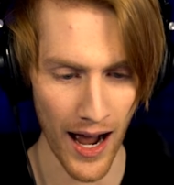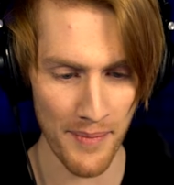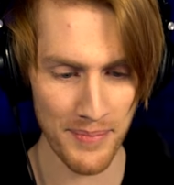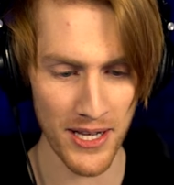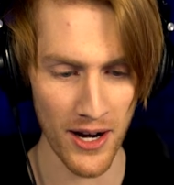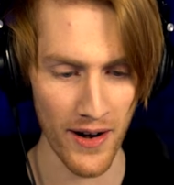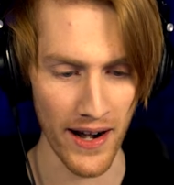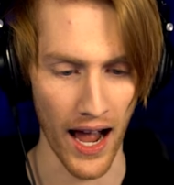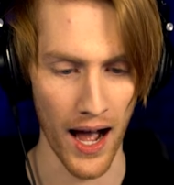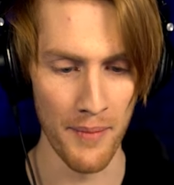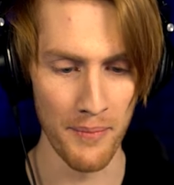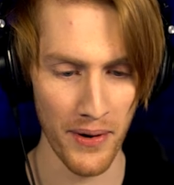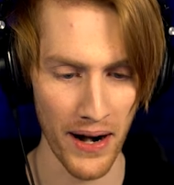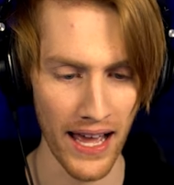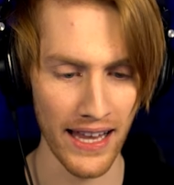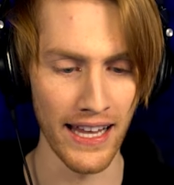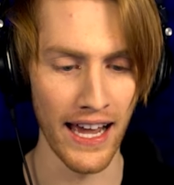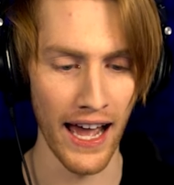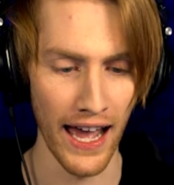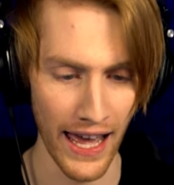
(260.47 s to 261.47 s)
I'm sorry,
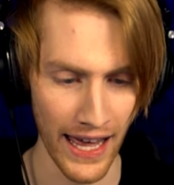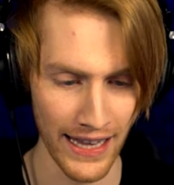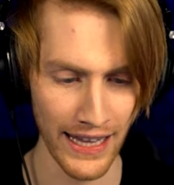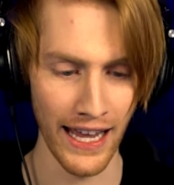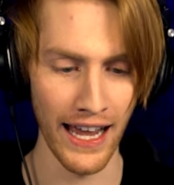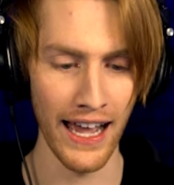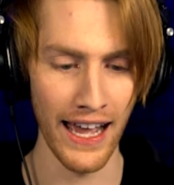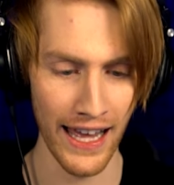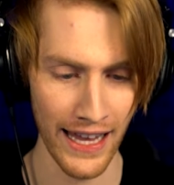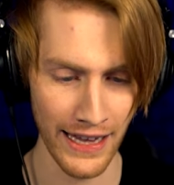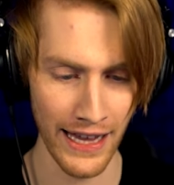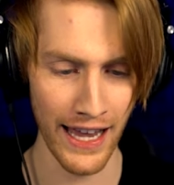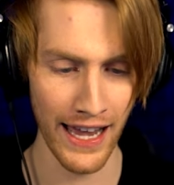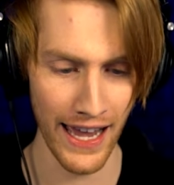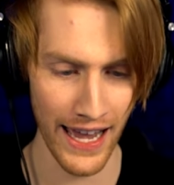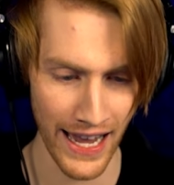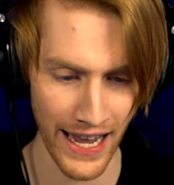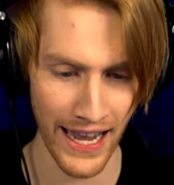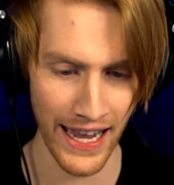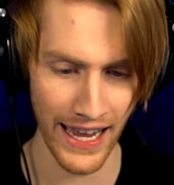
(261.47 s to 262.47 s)
umbrella, Ella, Ella,
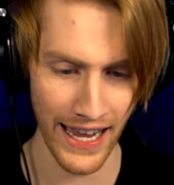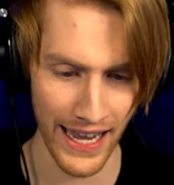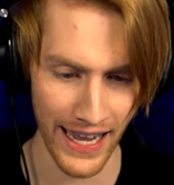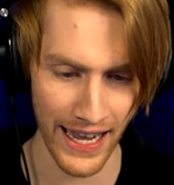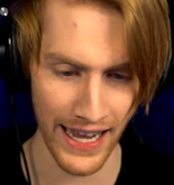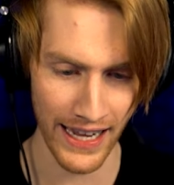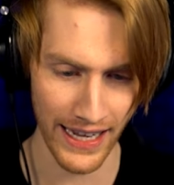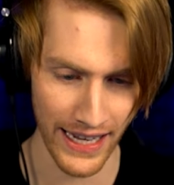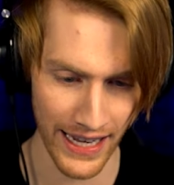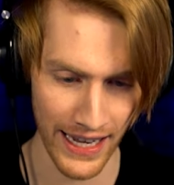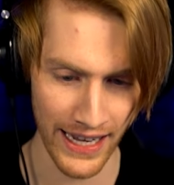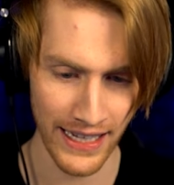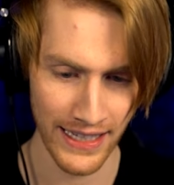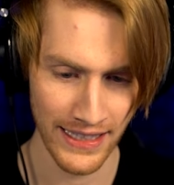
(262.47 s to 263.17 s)
crap, eh, crap, eh, crap, eh.